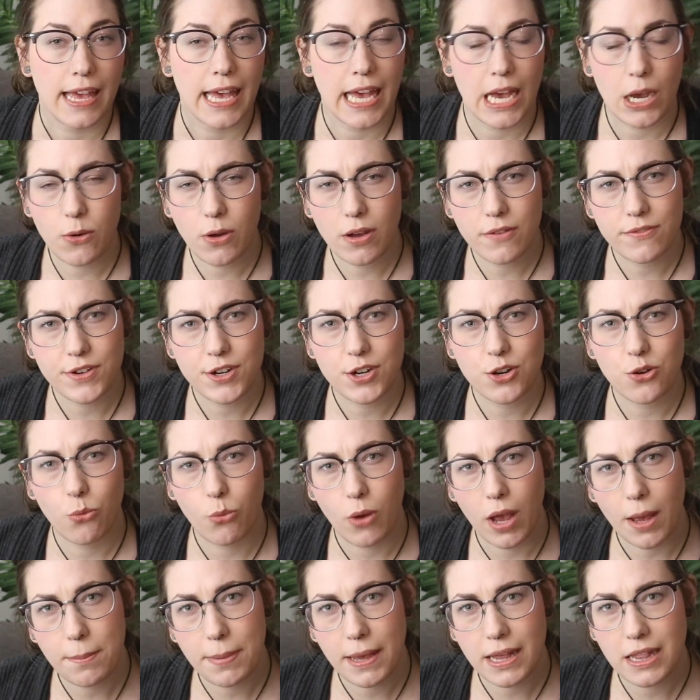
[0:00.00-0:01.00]
However,
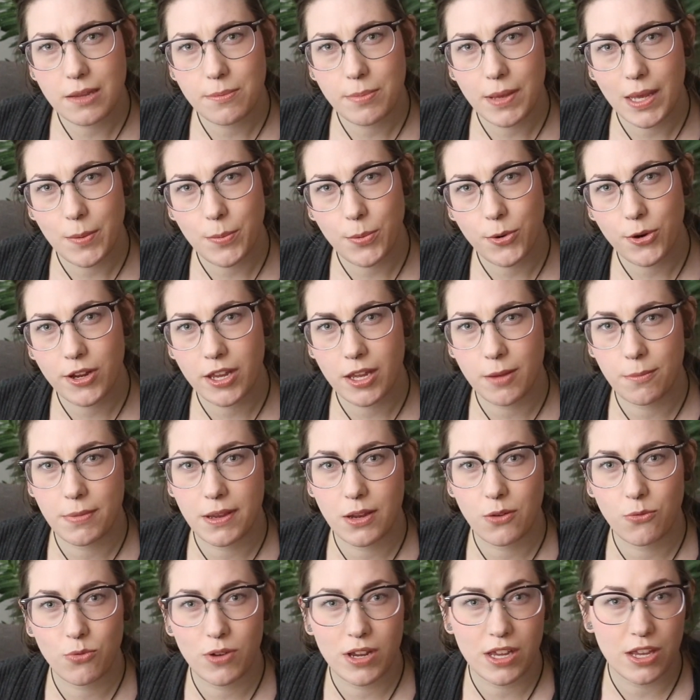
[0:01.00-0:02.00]
wet palette paper can
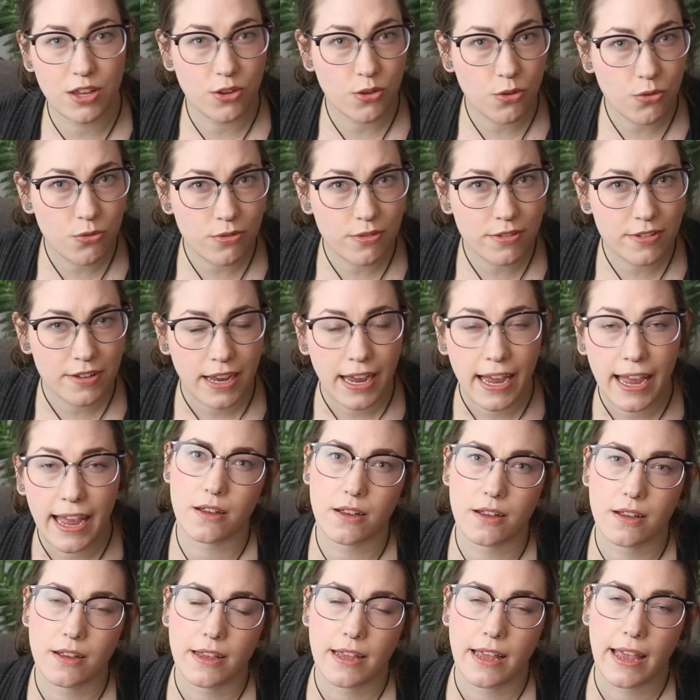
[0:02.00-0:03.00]
be reused,
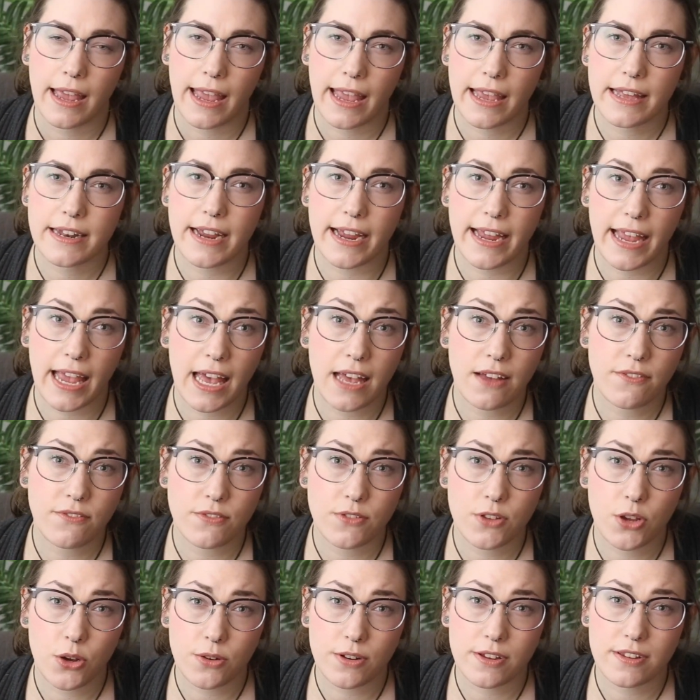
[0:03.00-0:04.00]
and I
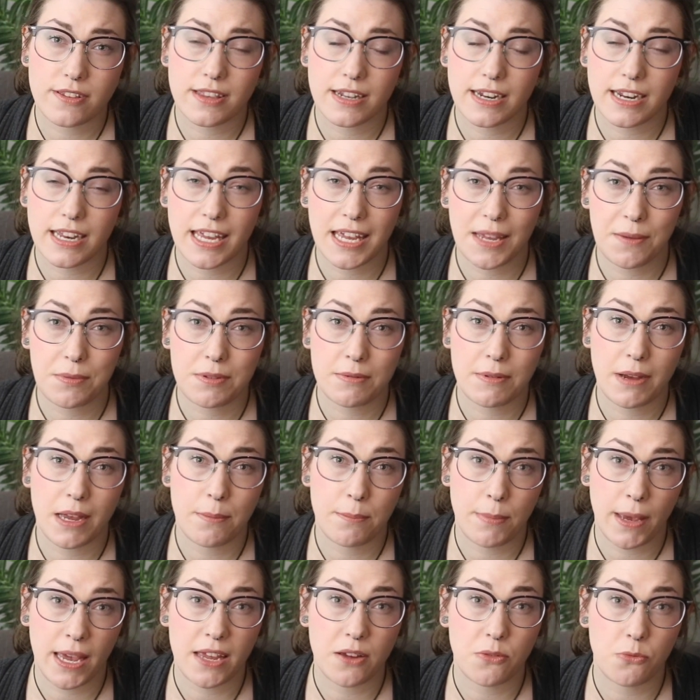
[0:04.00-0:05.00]
have noticed that it keeps my
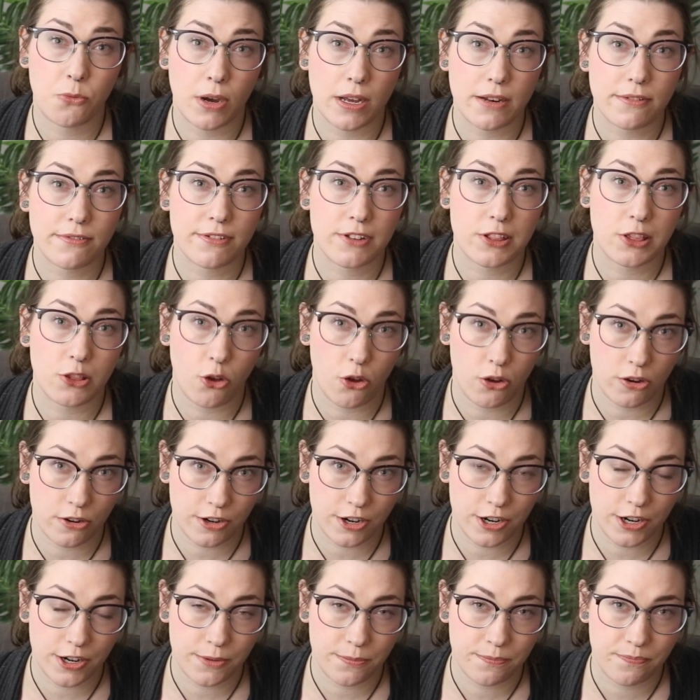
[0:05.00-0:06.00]
paint wet for
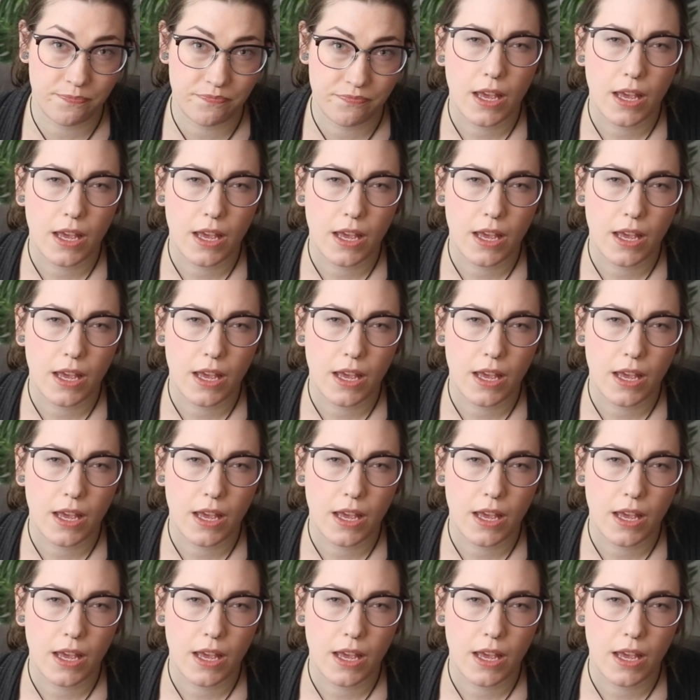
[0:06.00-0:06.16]
longer.